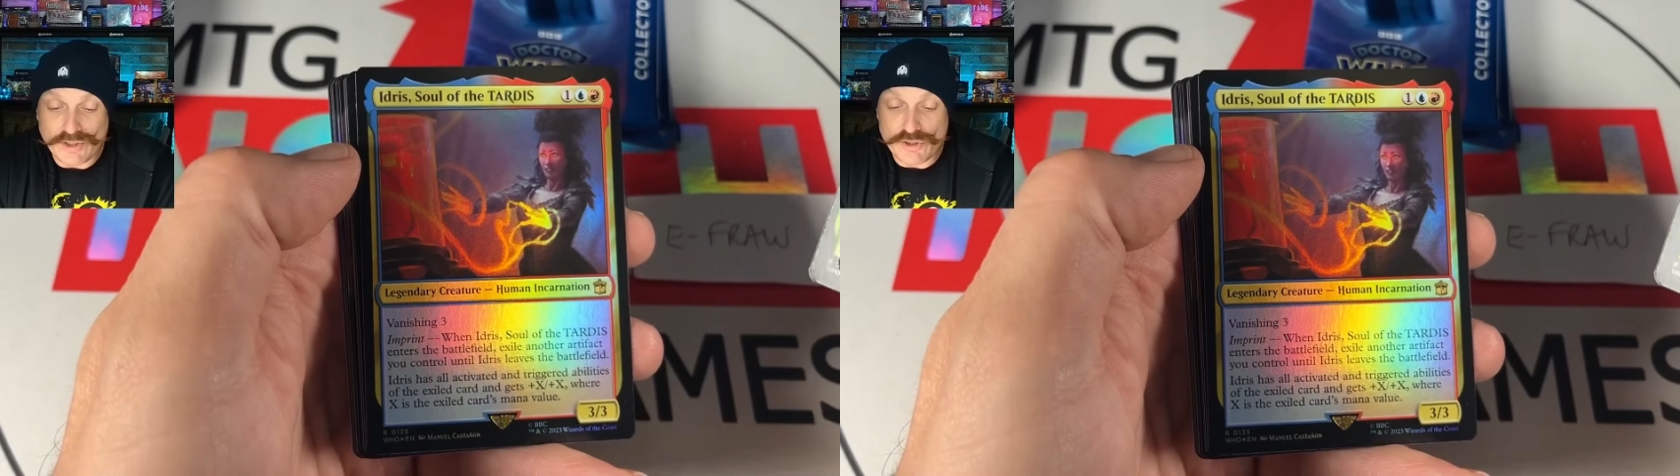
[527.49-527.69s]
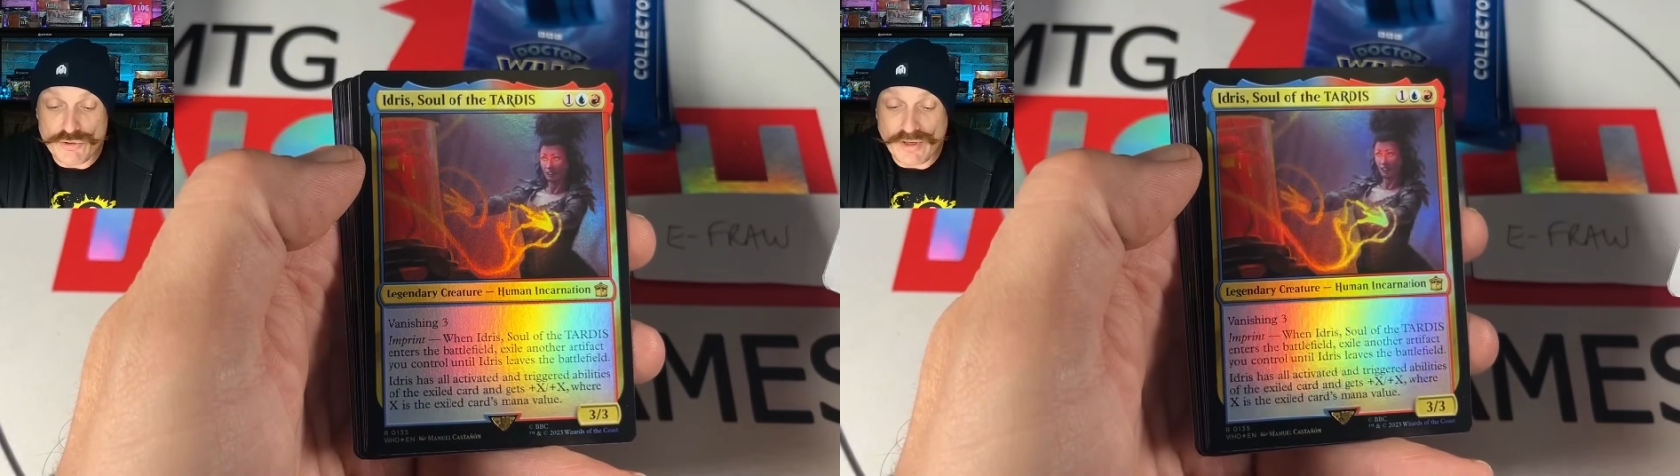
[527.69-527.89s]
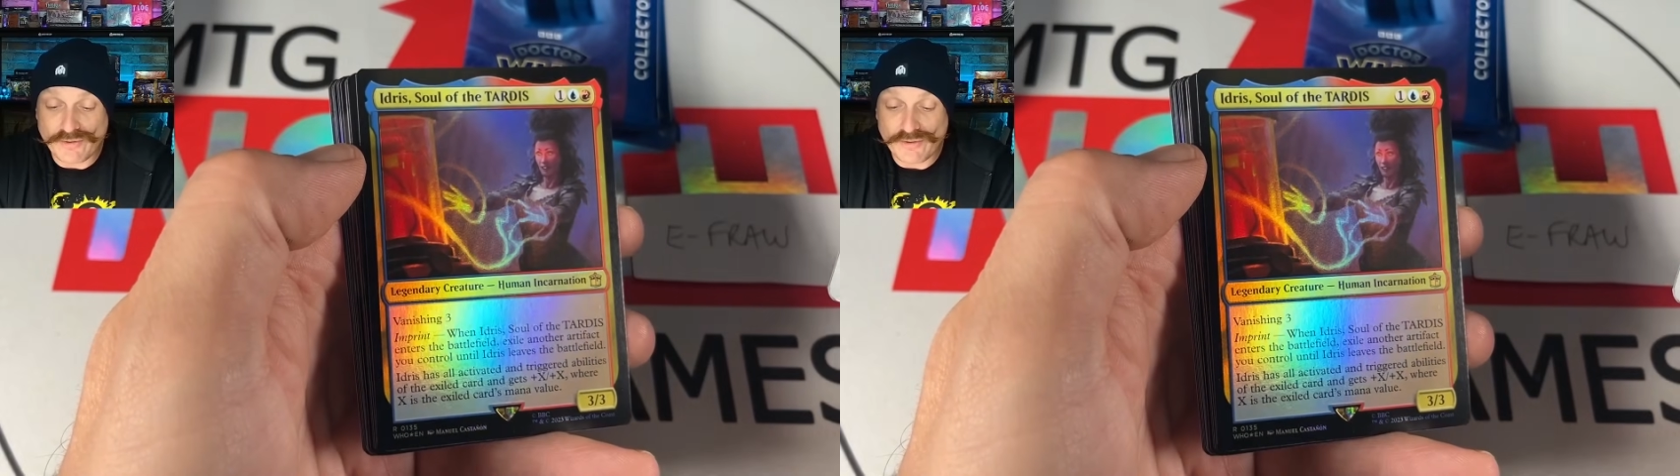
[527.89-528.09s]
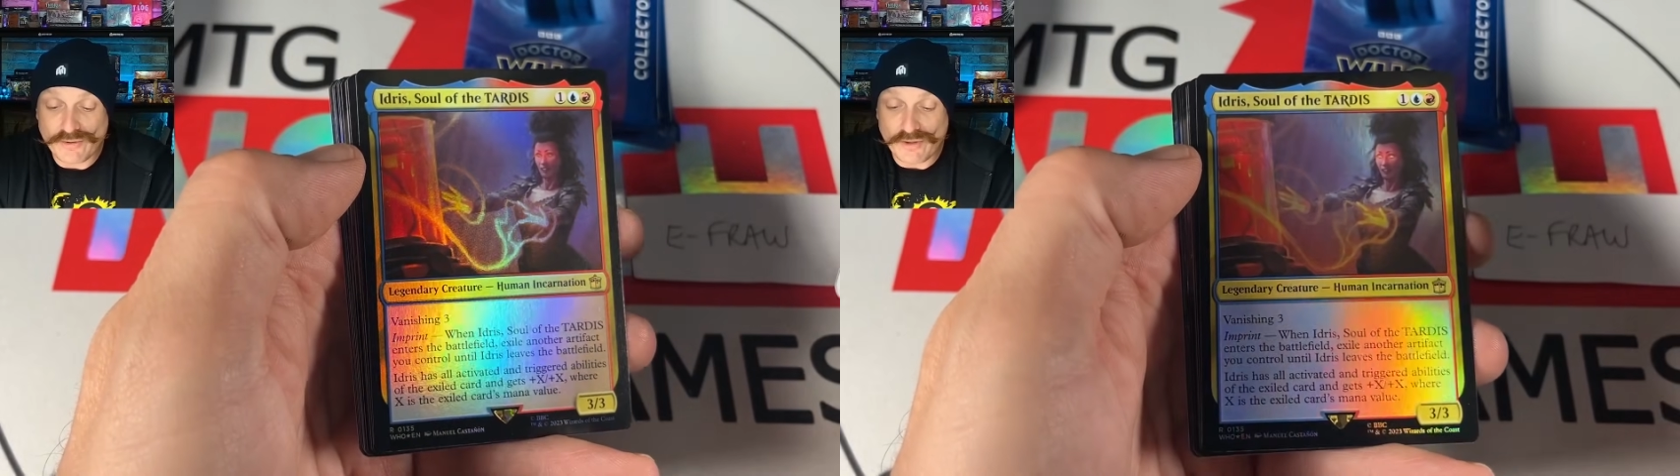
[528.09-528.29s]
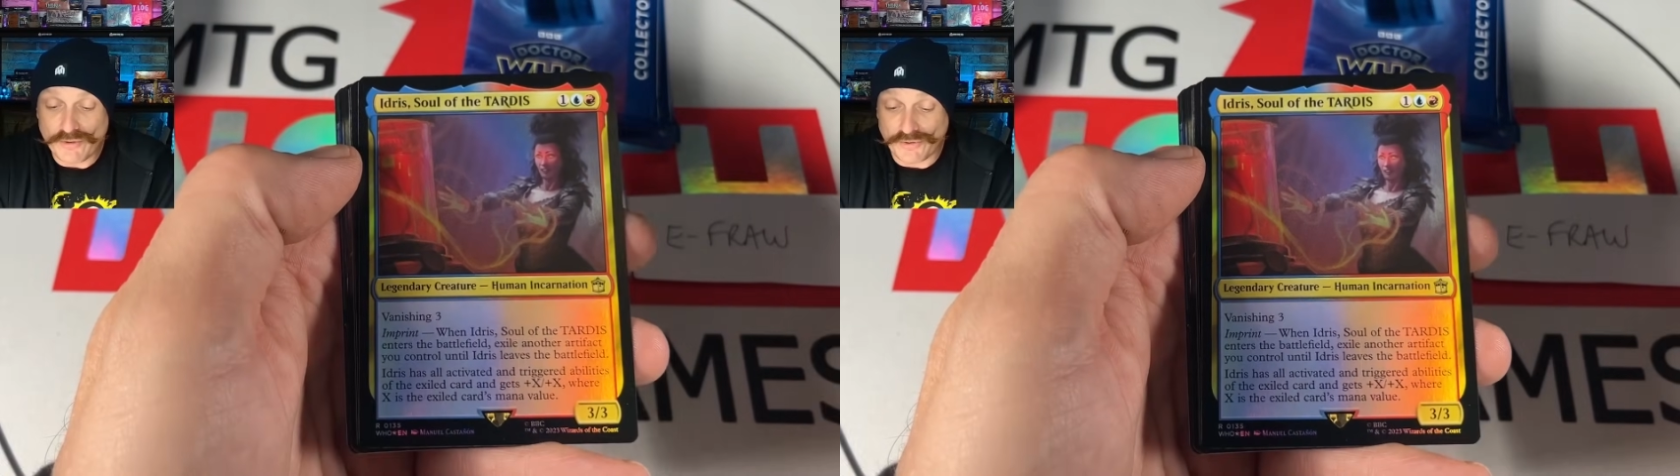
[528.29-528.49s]
Idris,
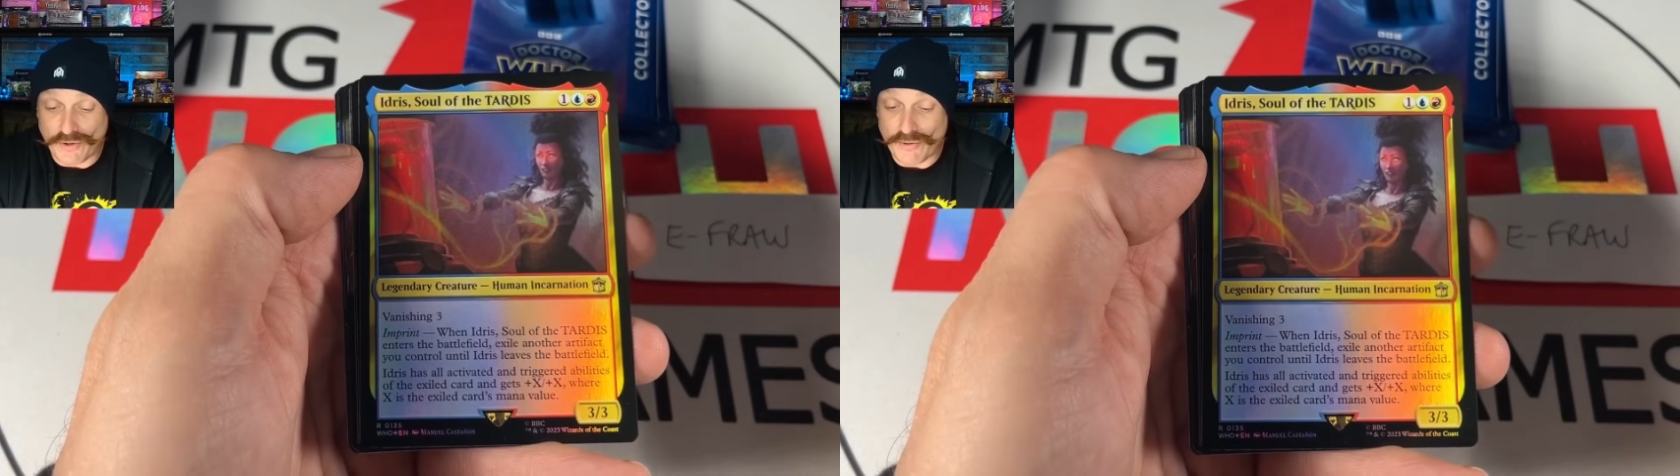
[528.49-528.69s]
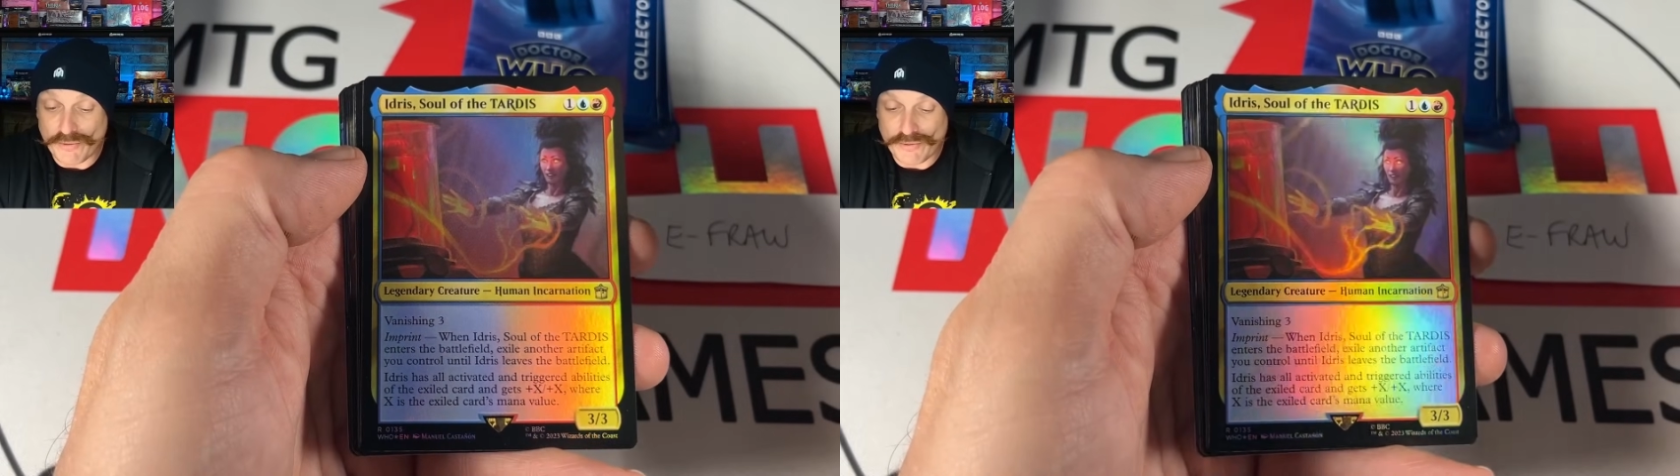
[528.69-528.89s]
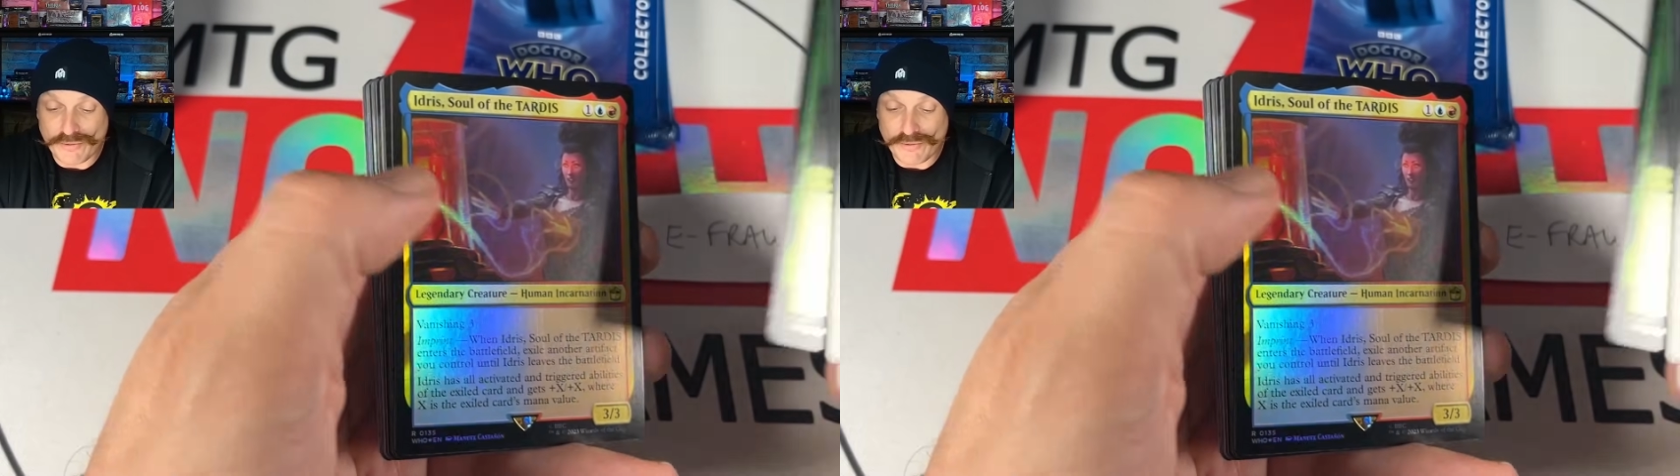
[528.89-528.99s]
also.